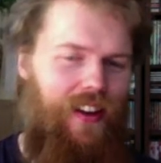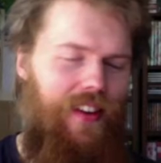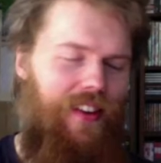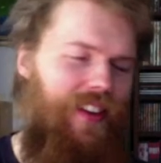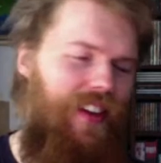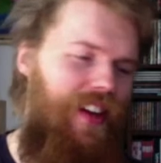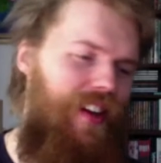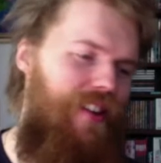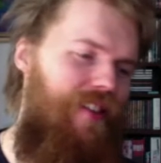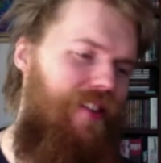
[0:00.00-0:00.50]

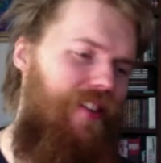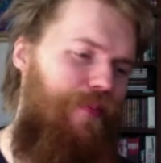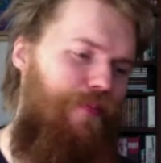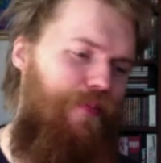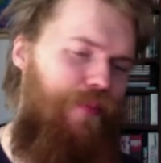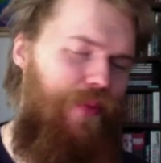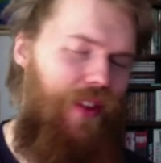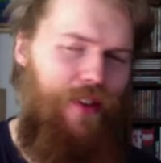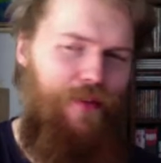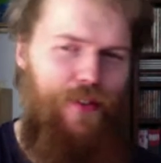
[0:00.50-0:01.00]
Now,
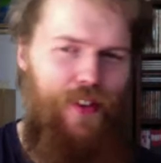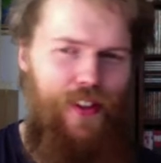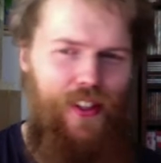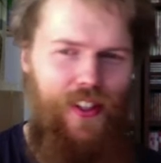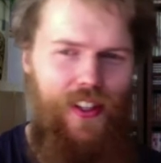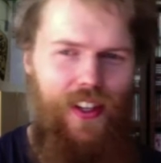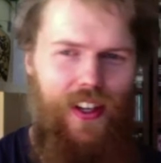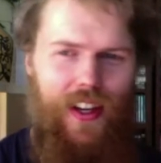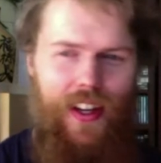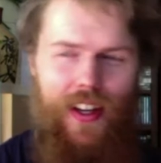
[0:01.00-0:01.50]

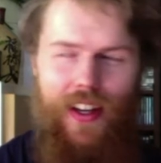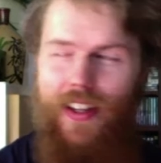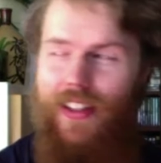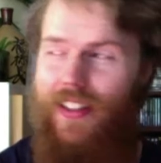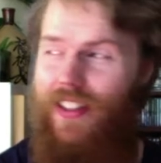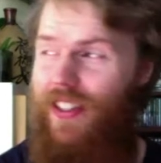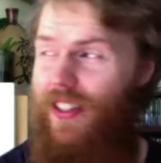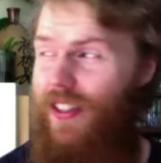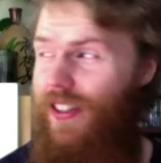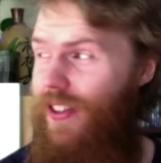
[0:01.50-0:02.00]
unfortunately,
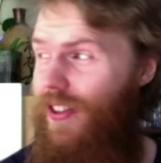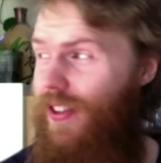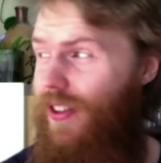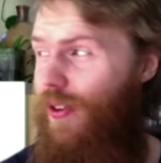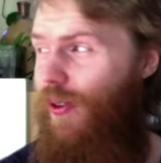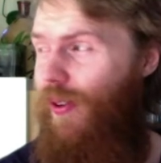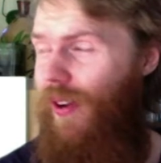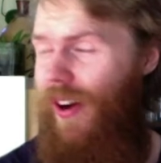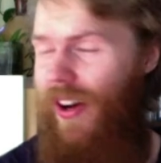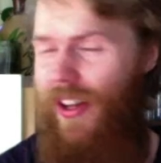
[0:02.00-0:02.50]
it's not
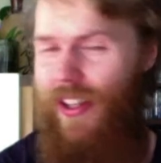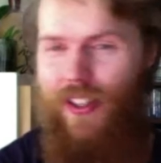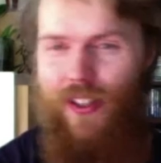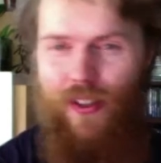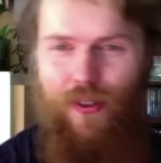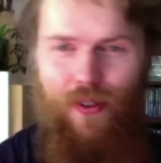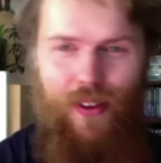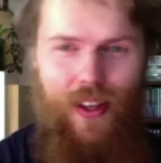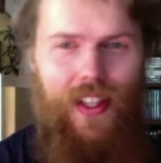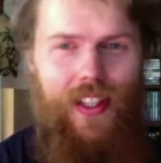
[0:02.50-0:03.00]
quite
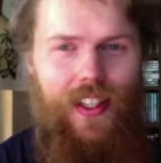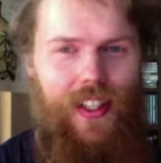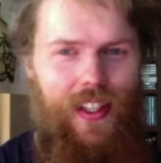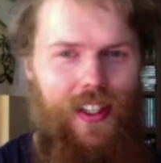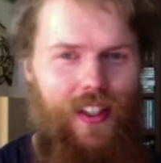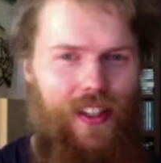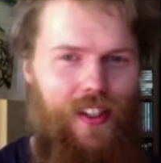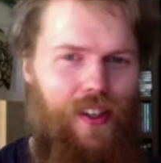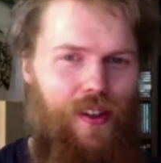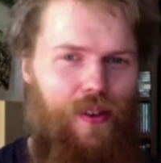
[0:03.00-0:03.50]
so
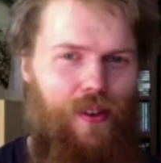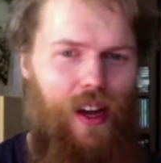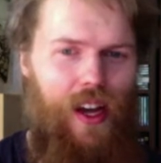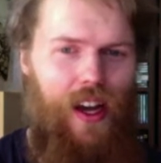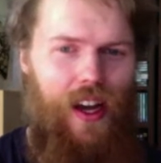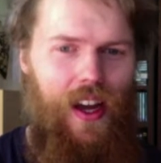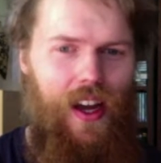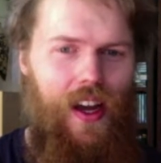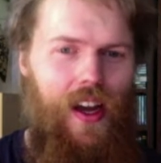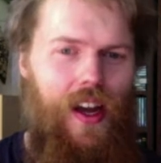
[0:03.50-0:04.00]
easy. So
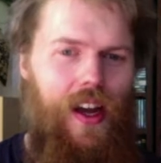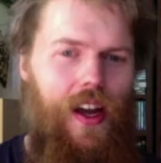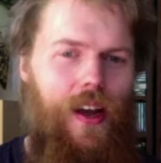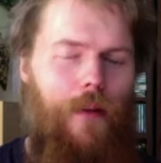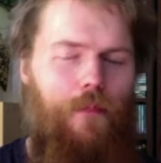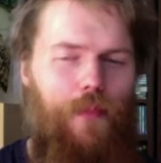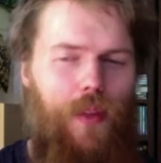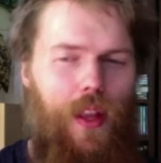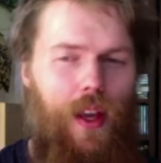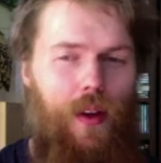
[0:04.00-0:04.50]

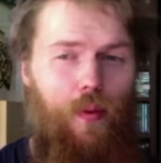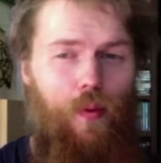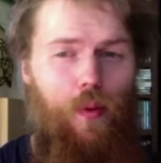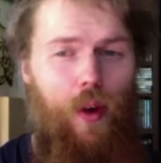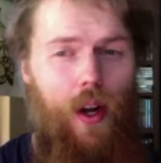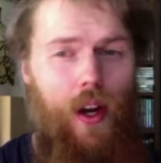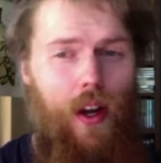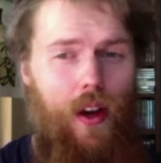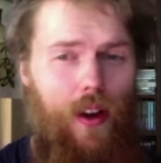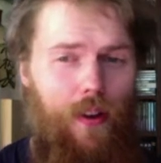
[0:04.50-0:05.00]

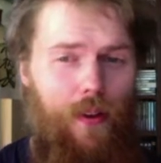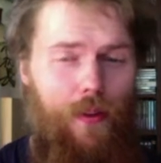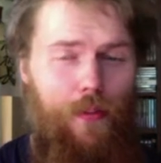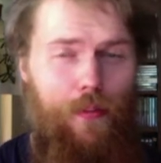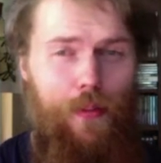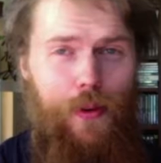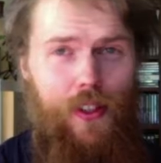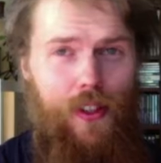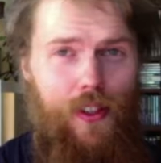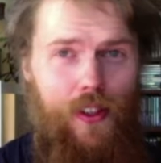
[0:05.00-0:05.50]

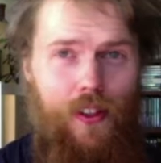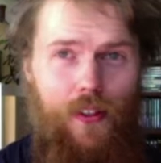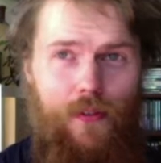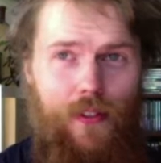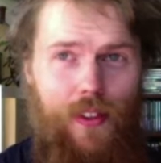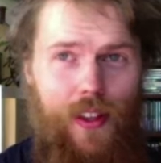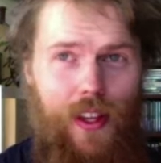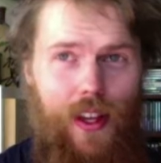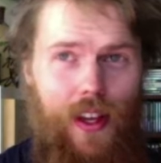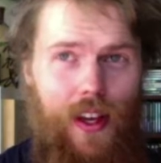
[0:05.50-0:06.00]
100%
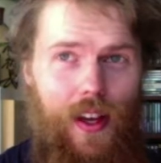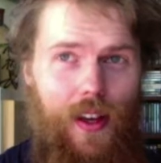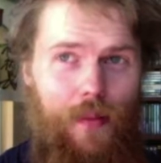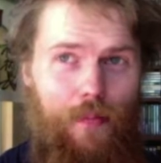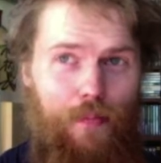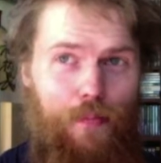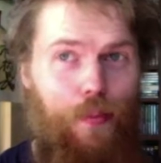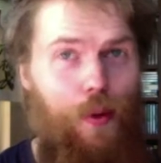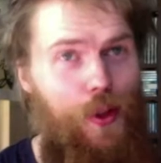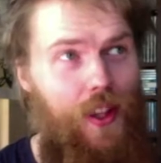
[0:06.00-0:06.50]
of
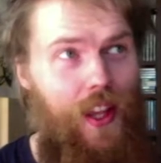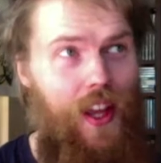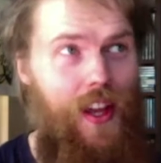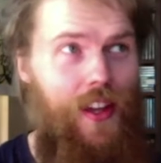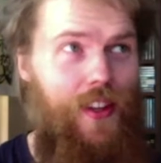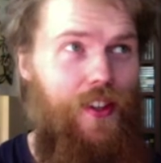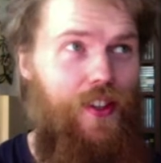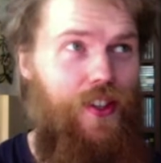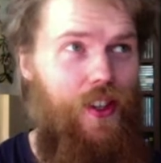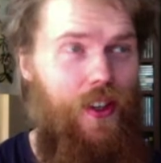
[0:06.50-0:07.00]
the
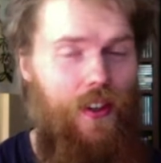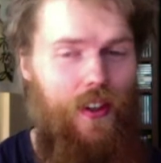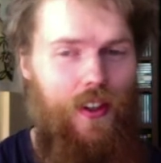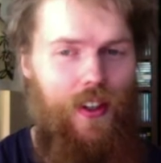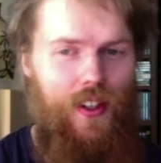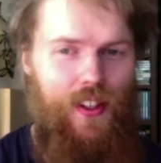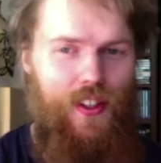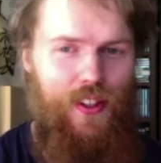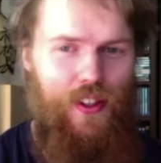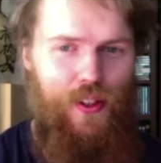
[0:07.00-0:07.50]
potential
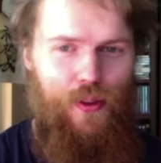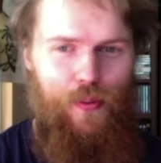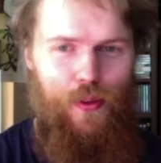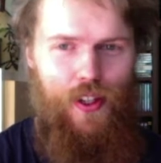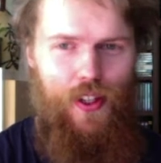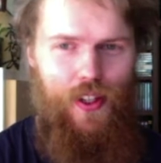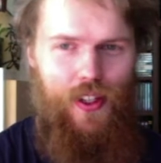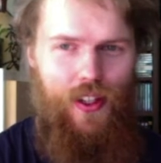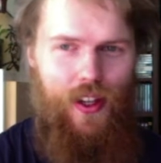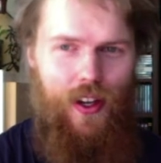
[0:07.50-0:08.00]

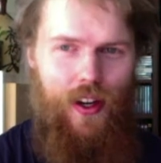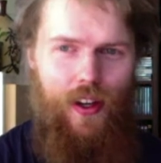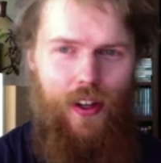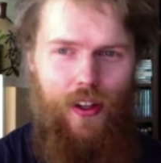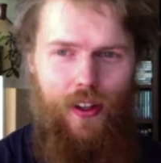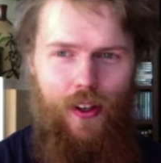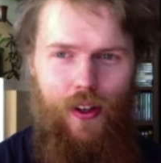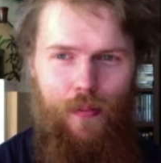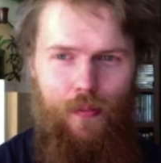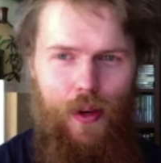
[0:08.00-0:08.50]
customers
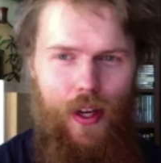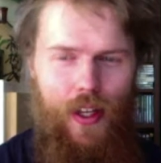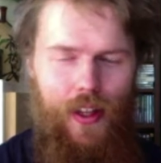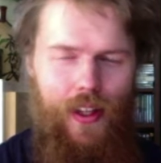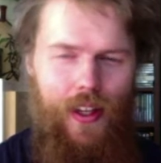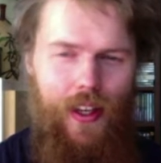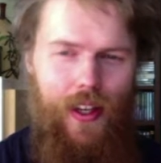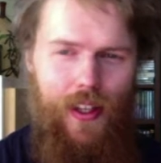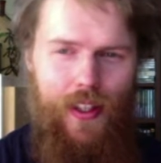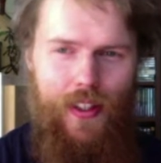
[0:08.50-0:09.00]
aren't gonna buy
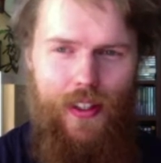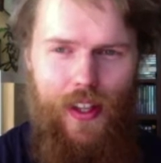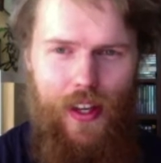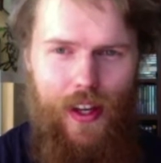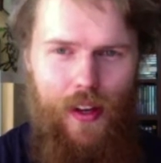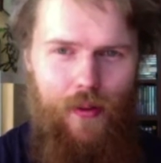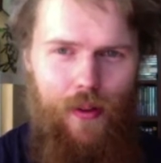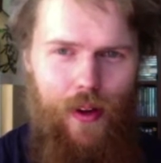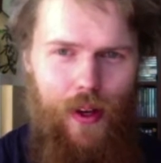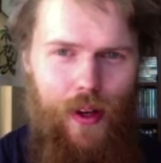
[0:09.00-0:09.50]
tickets
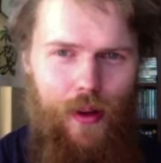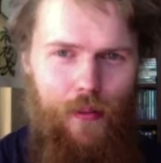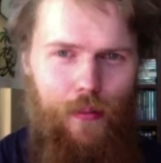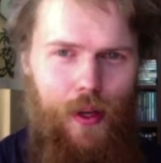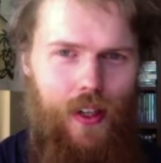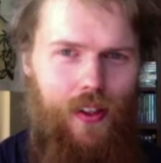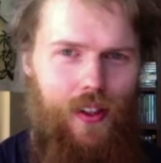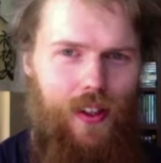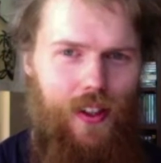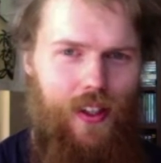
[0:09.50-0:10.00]
anyway
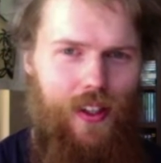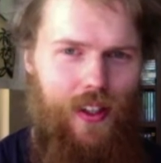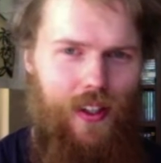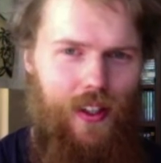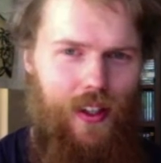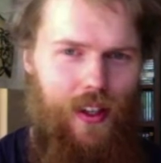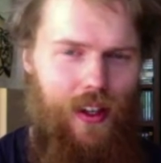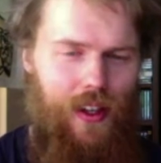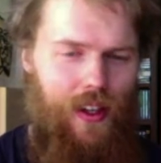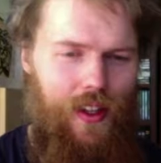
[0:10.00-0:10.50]

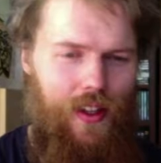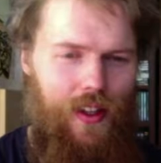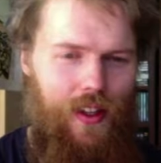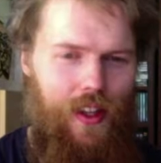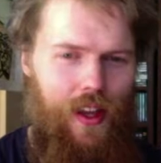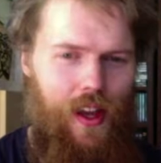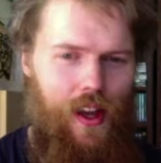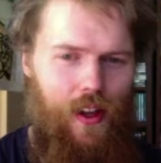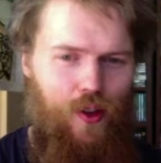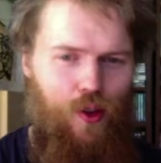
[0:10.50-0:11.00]
because
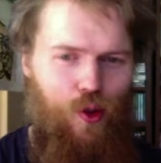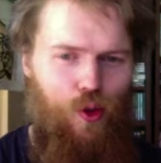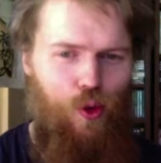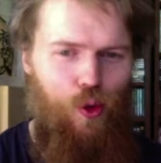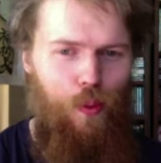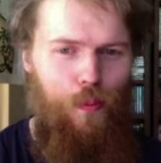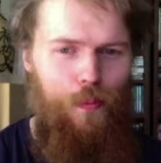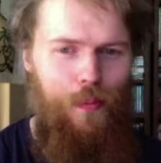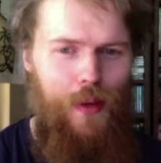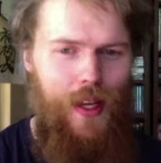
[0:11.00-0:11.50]
they are
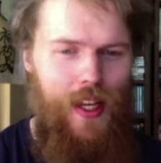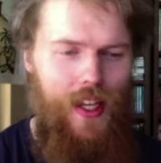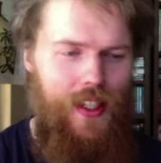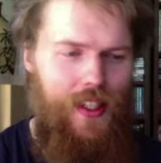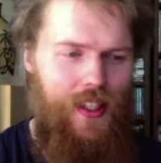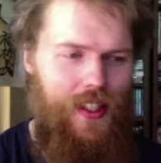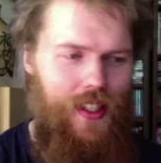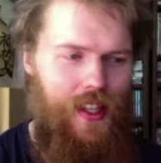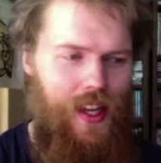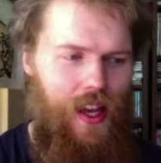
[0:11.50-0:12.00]
too
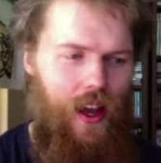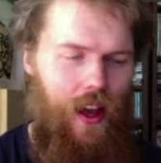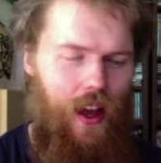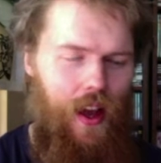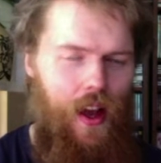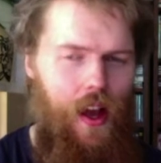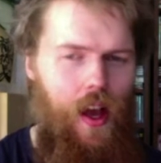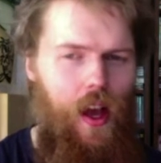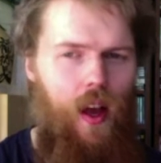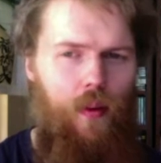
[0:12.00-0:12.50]

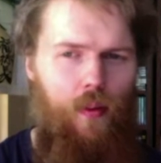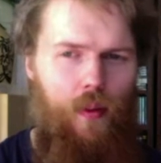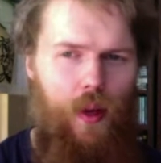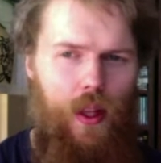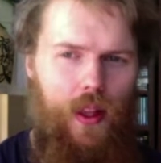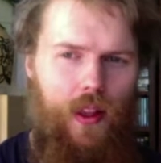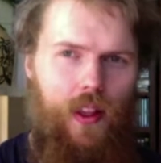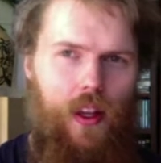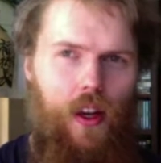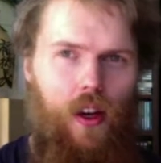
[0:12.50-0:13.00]
busy
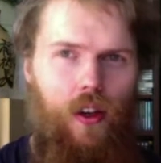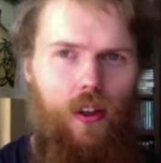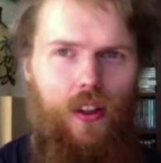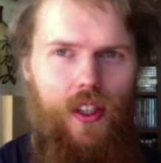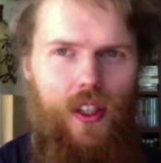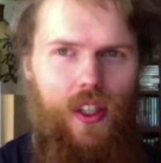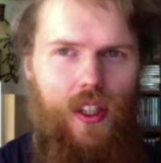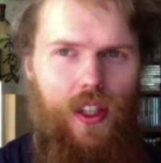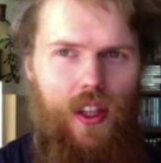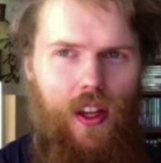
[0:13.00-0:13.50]
with the
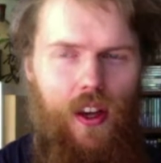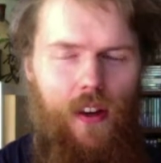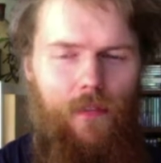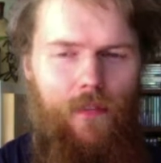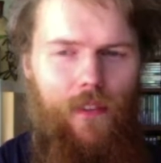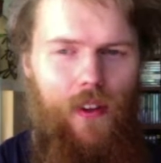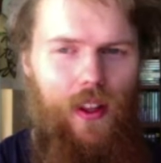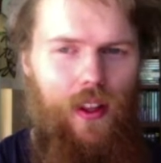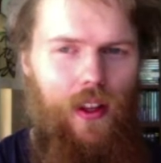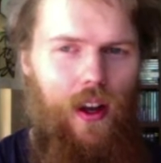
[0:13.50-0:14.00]
other
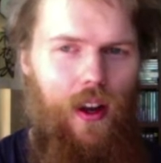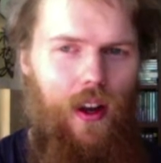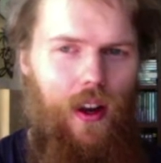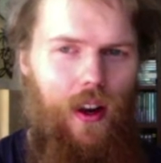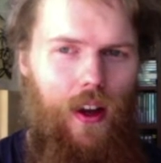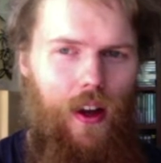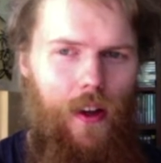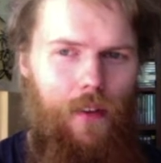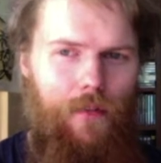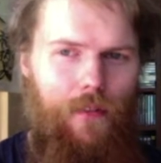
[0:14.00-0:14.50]
stuff in their
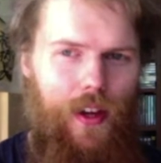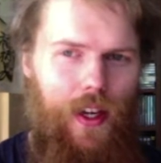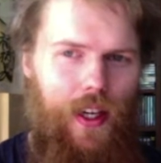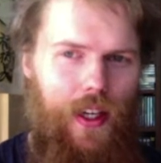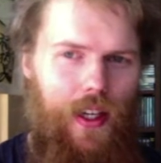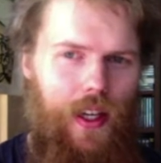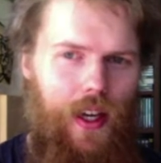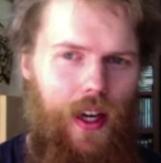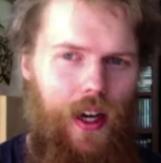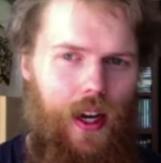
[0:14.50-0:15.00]
life,
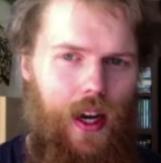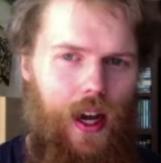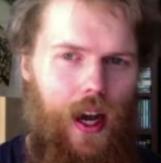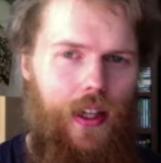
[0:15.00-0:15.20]
and a